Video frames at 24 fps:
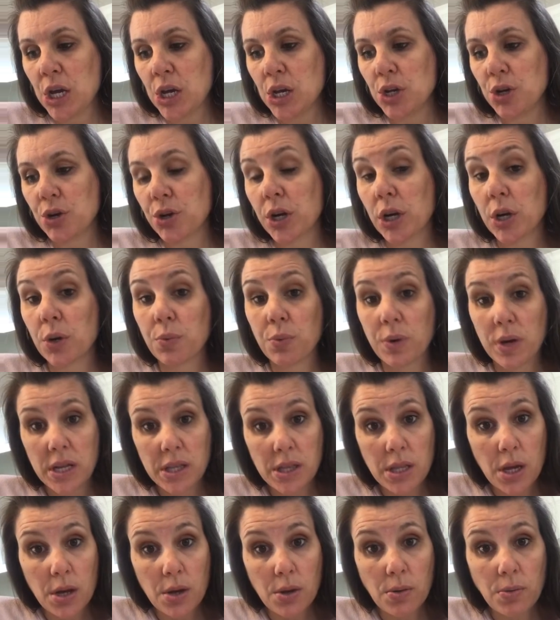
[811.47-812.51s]
You're going to read
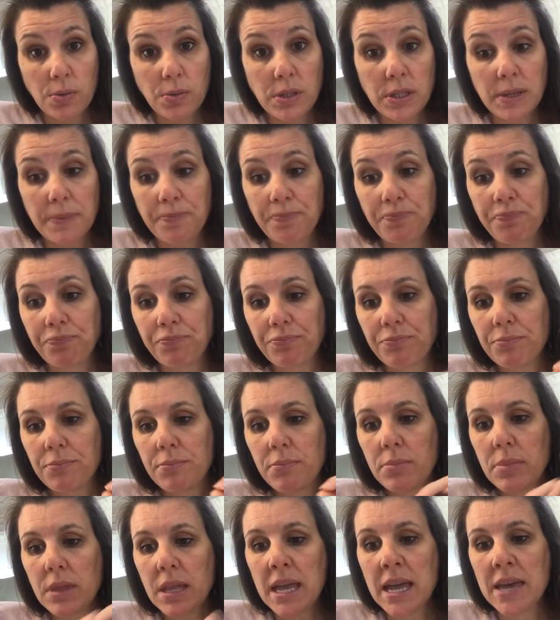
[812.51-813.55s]
those
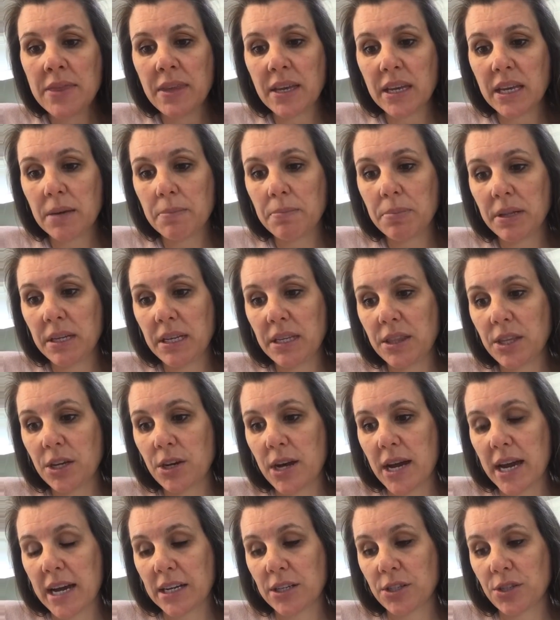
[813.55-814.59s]
and then complete
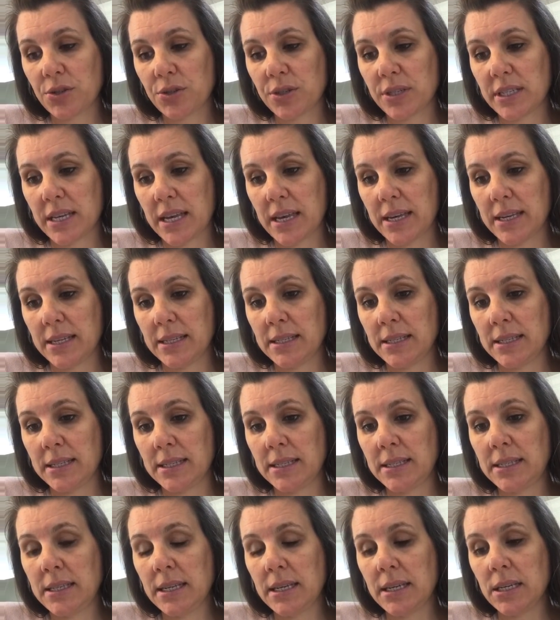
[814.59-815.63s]
their
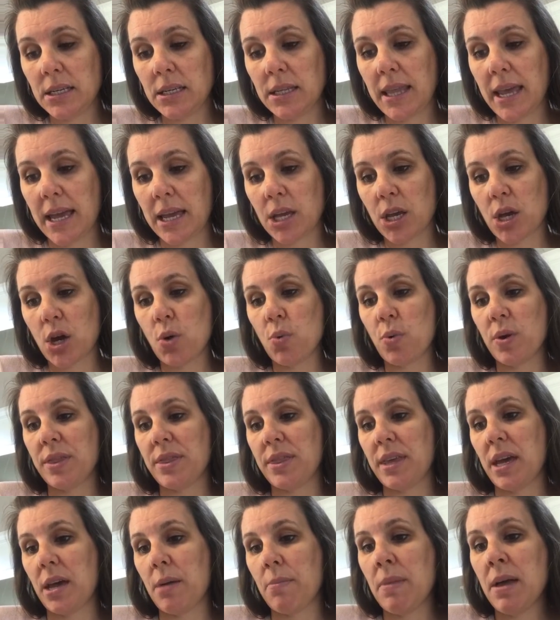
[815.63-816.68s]
exercises that go with
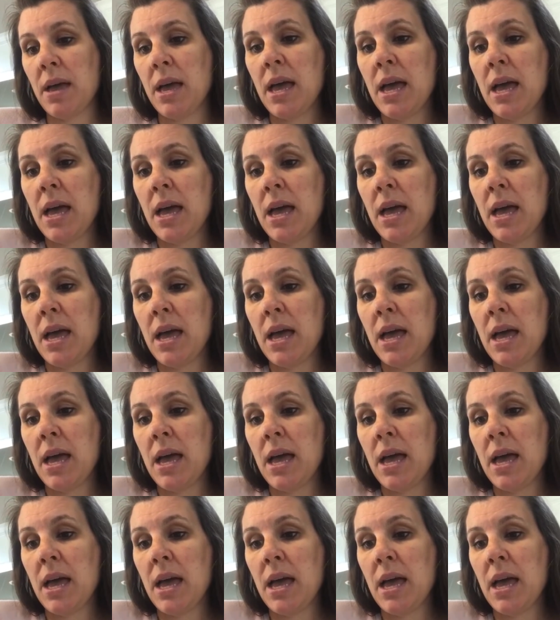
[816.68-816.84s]
them.